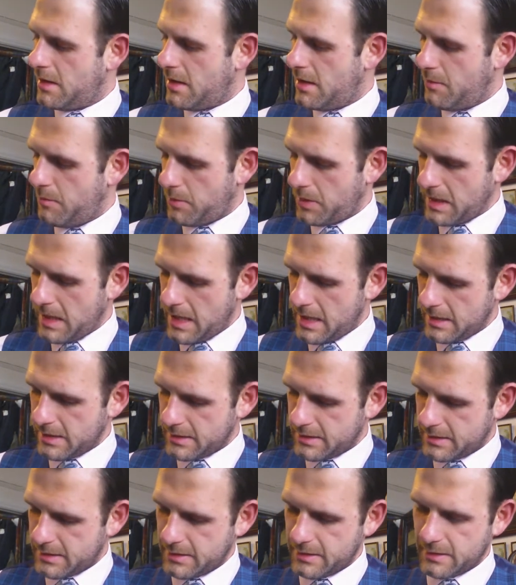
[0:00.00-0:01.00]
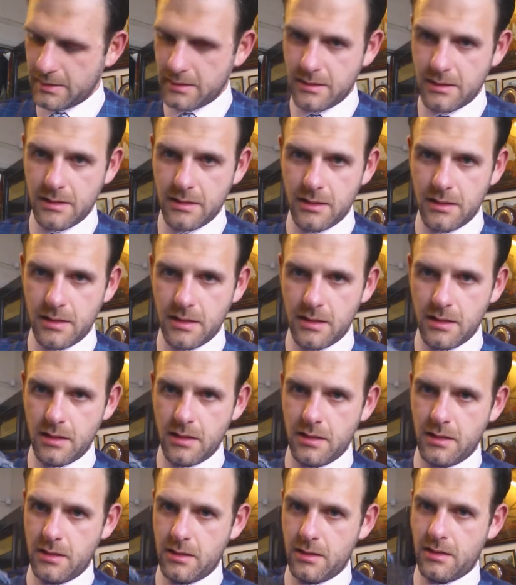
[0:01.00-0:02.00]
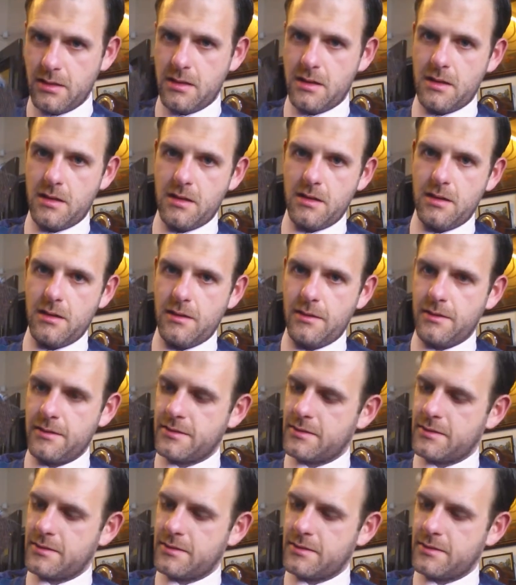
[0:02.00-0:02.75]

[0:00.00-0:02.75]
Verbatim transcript: and blacks uh,